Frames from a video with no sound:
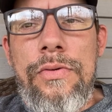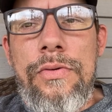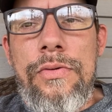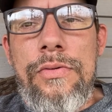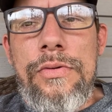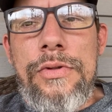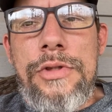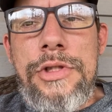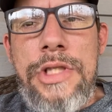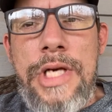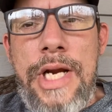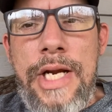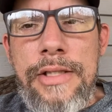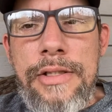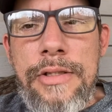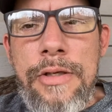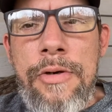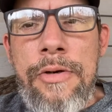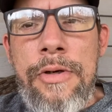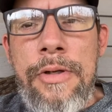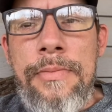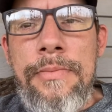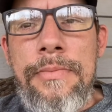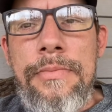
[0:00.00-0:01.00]
checked
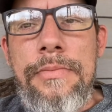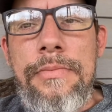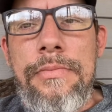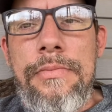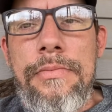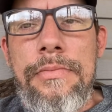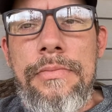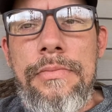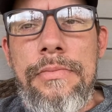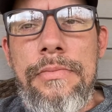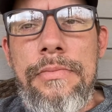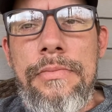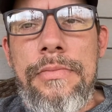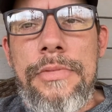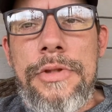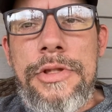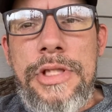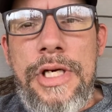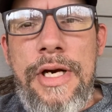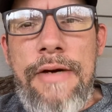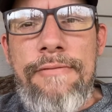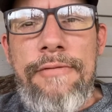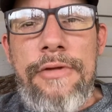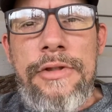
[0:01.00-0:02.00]
on him
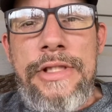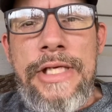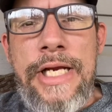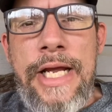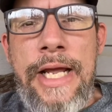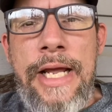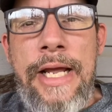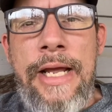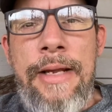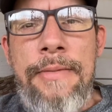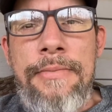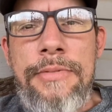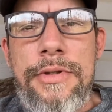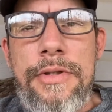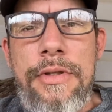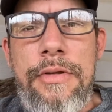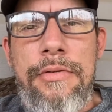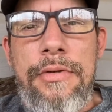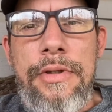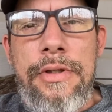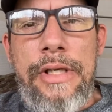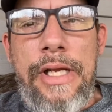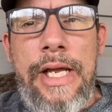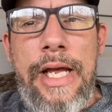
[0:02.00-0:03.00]
several times through
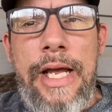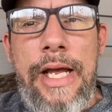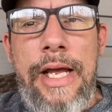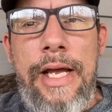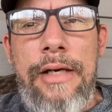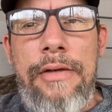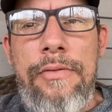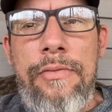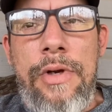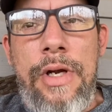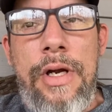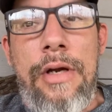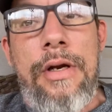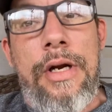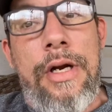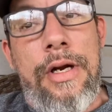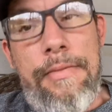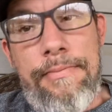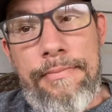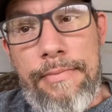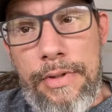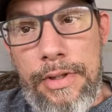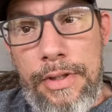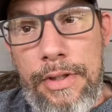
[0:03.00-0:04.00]
the night. Well,
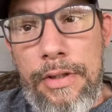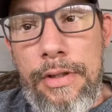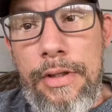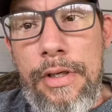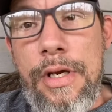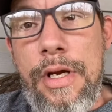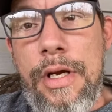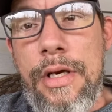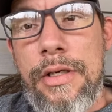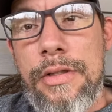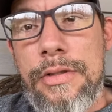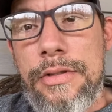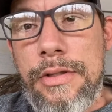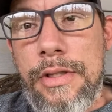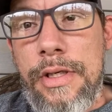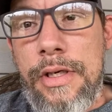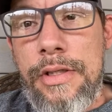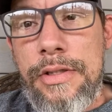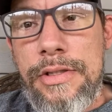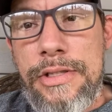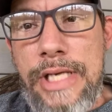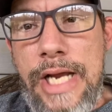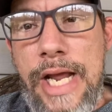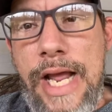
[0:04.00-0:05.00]
youngest
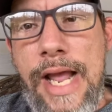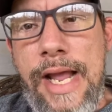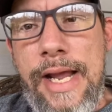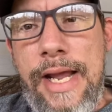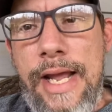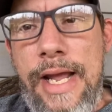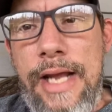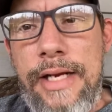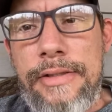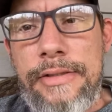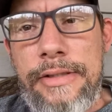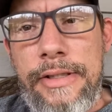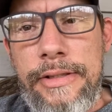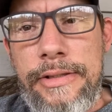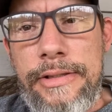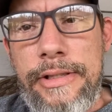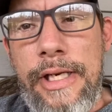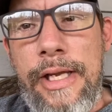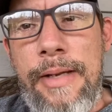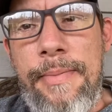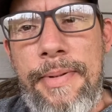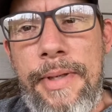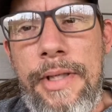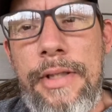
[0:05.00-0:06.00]
son, Zach, actually
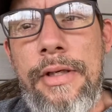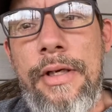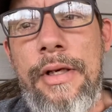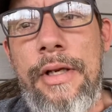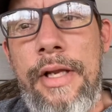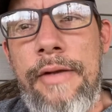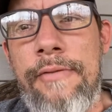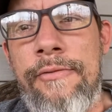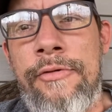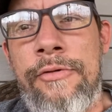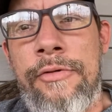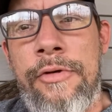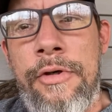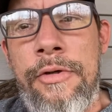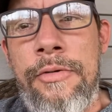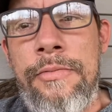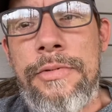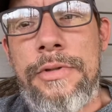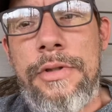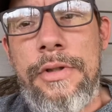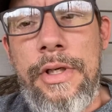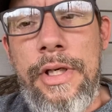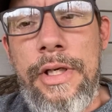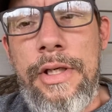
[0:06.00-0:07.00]
slept in the living room
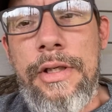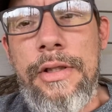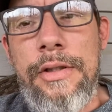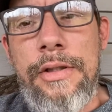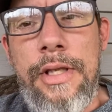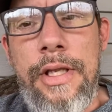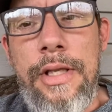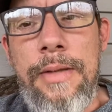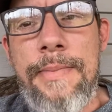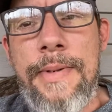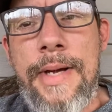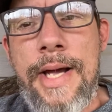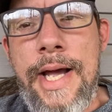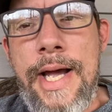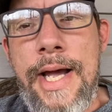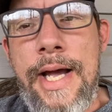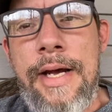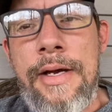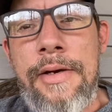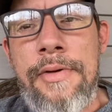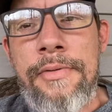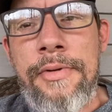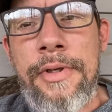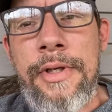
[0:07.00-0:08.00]
so he could keep an
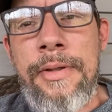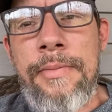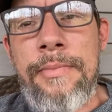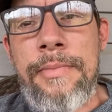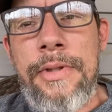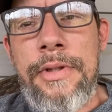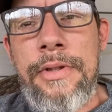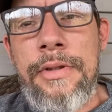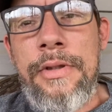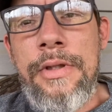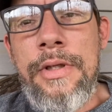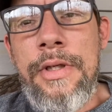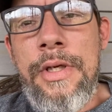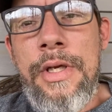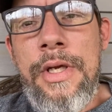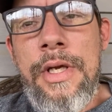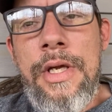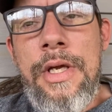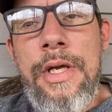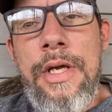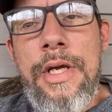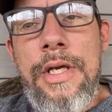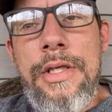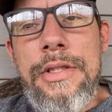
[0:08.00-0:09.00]
eye on him, and
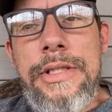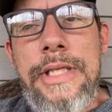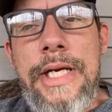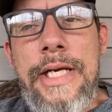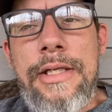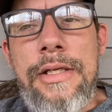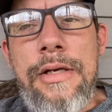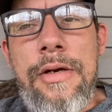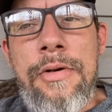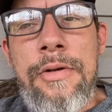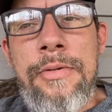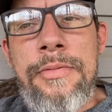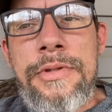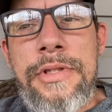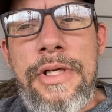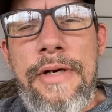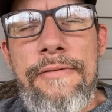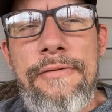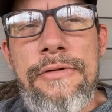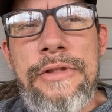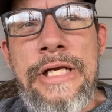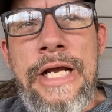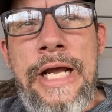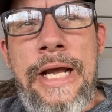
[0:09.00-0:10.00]
checked on him
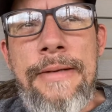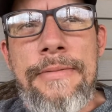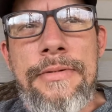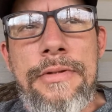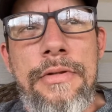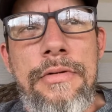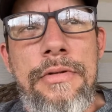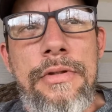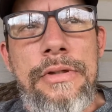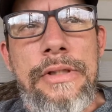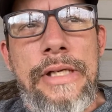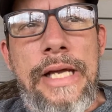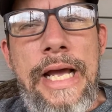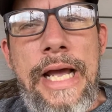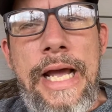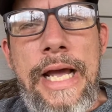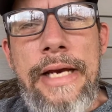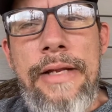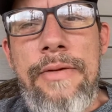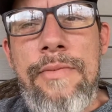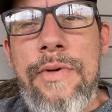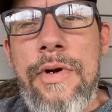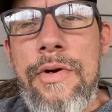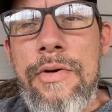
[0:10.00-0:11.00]
several times through the night.
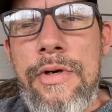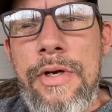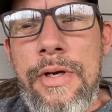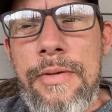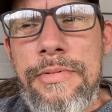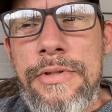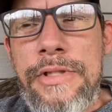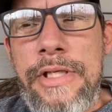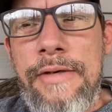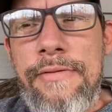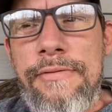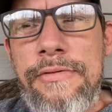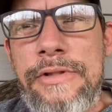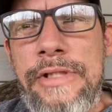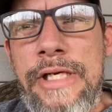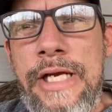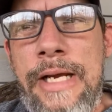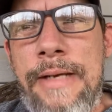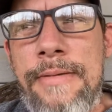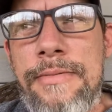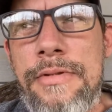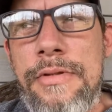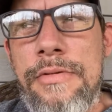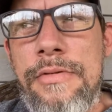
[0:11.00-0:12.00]
He woke up several
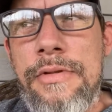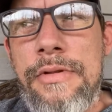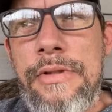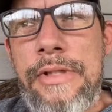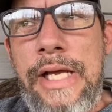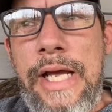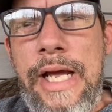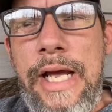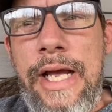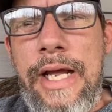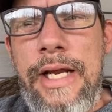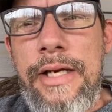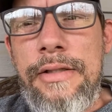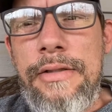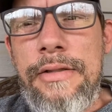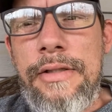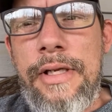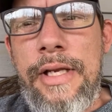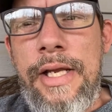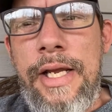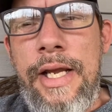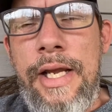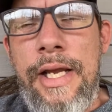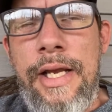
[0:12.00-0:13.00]
times through the night,
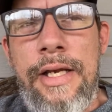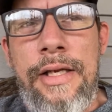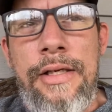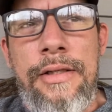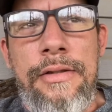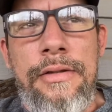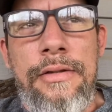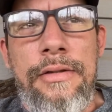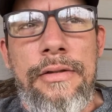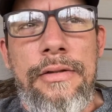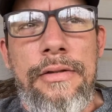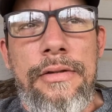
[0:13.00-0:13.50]
and